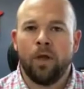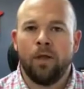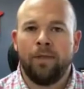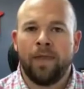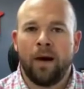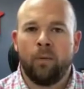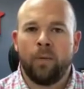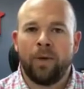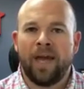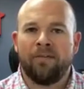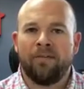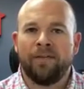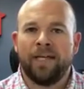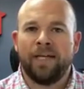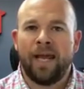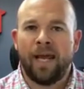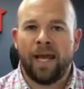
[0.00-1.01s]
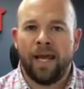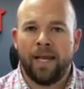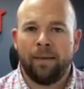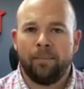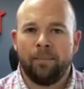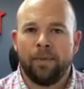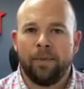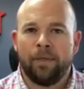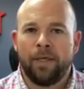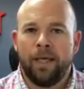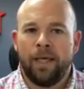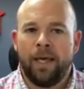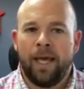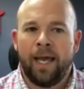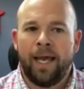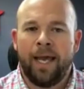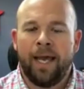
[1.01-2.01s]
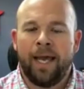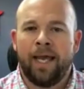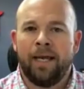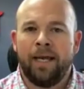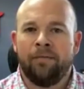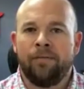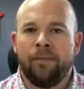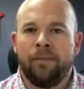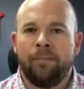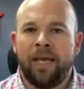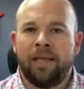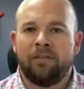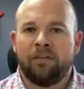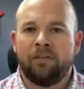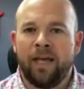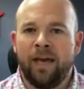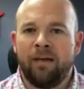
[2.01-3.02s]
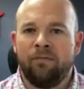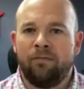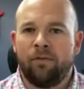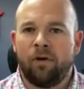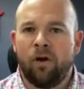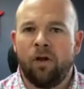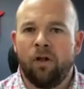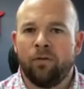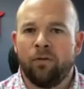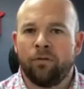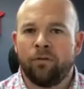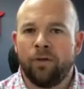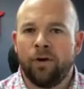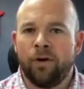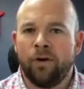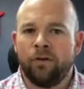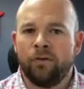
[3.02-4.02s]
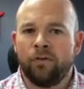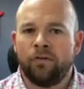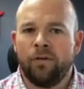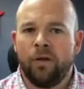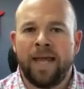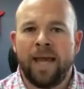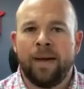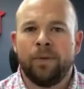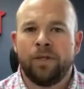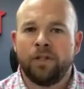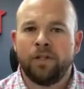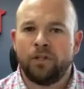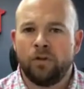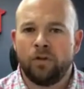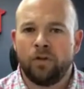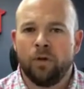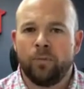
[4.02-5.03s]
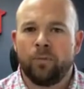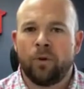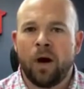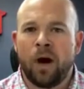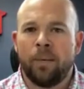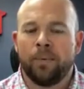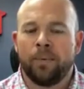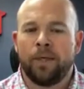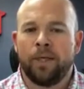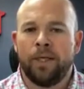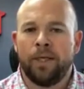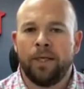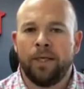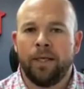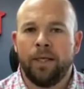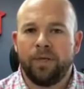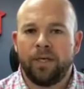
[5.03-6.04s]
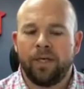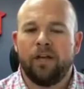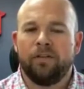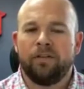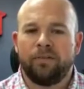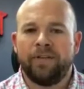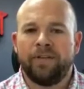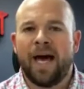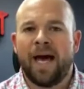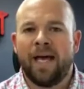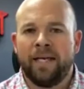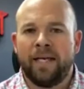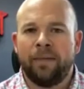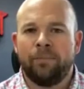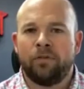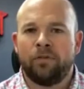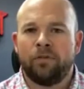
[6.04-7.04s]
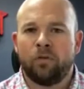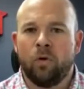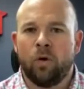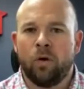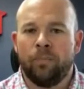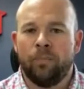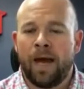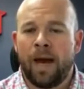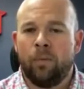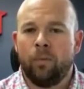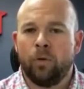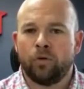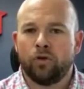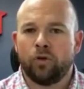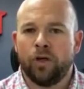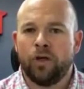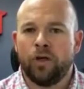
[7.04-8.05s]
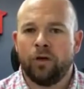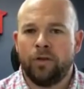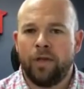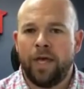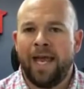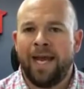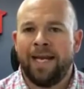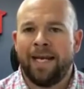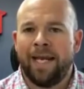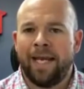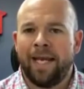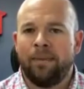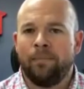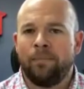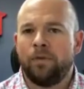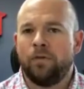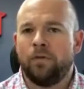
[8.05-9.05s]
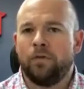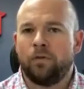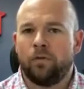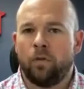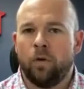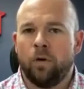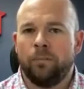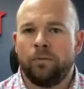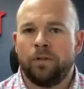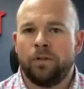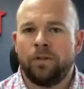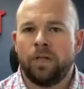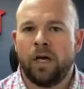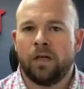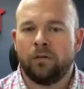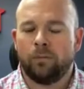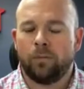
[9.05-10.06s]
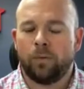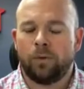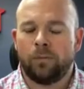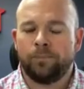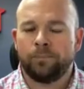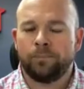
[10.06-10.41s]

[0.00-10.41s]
Now we have a name, and if it makes landfall, or if there's damage to your property because of that named storm, that will trigger a named storm deductible.